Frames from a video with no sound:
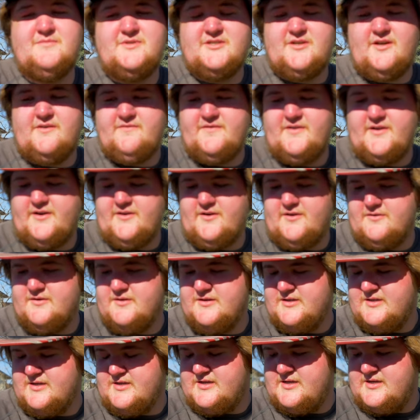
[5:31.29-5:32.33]
So I figured,
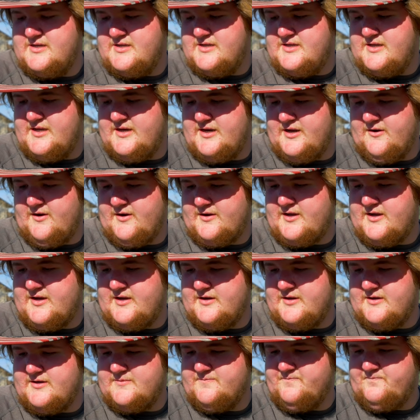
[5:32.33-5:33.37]
you know, I
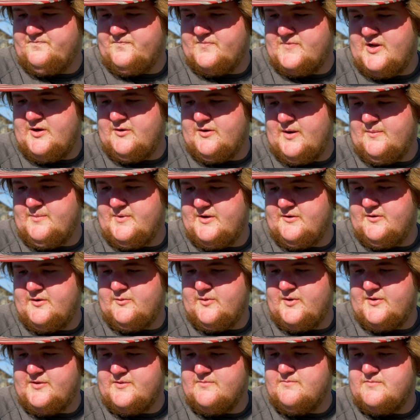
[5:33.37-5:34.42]
kind of know what I'm doing
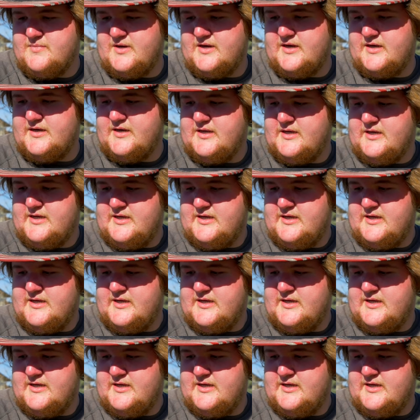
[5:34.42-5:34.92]
with them, but...